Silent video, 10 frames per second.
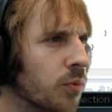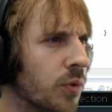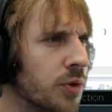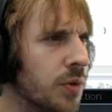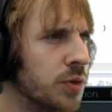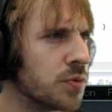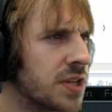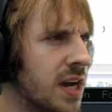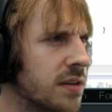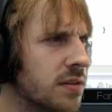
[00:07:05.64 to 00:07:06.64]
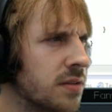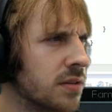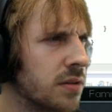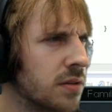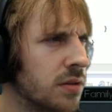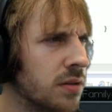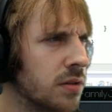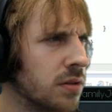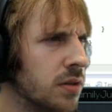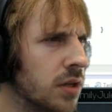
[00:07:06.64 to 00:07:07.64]
Where do I use that?
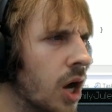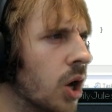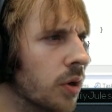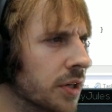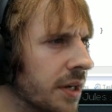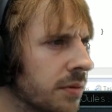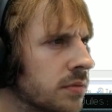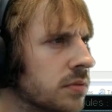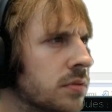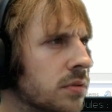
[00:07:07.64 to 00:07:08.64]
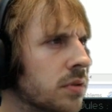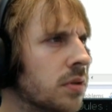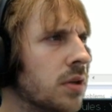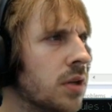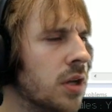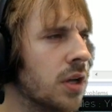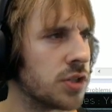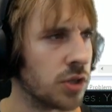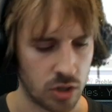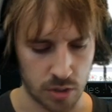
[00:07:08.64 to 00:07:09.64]
Oh, okay.
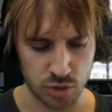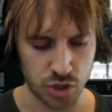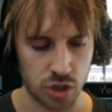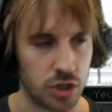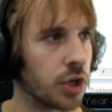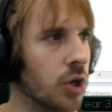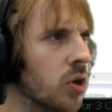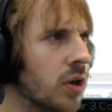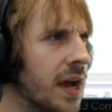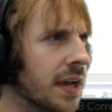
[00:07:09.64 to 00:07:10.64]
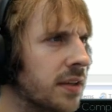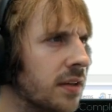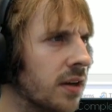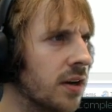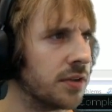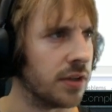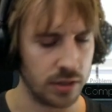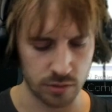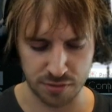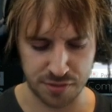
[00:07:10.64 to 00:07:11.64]
So I'm just gonna go like the
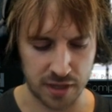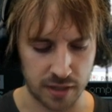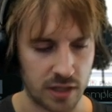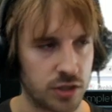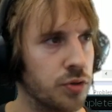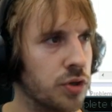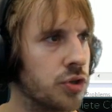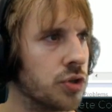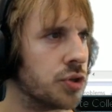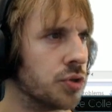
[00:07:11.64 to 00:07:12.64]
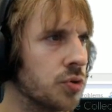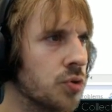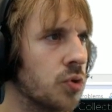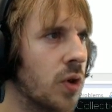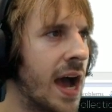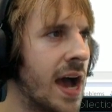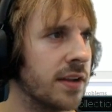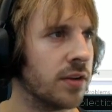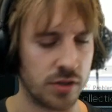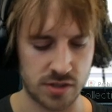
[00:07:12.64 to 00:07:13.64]
little thing that you need to do. Add
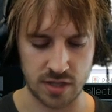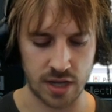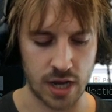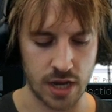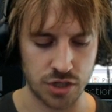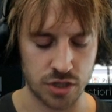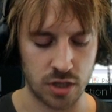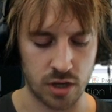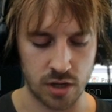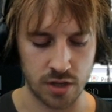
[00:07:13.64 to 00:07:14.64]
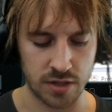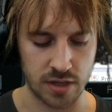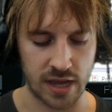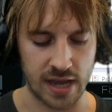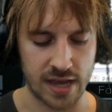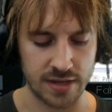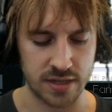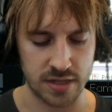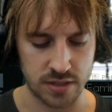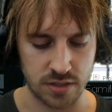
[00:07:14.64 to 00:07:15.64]
it on stage.
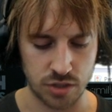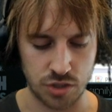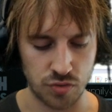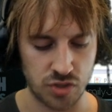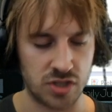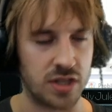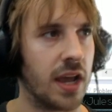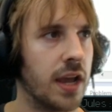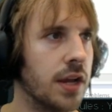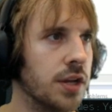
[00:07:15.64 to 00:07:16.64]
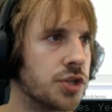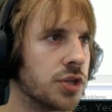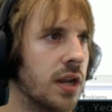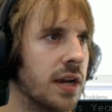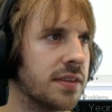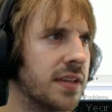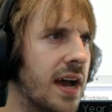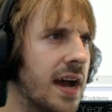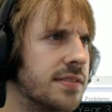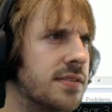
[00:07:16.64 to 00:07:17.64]
Unadded to stage like
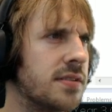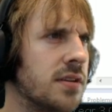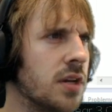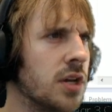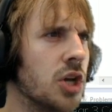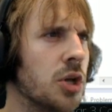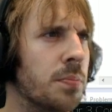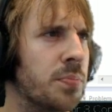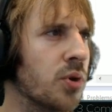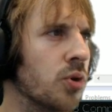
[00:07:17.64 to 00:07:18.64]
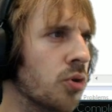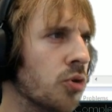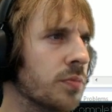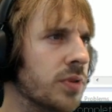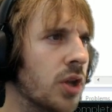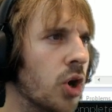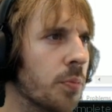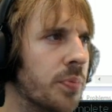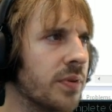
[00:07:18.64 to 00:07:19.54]
that. Boom. Nope.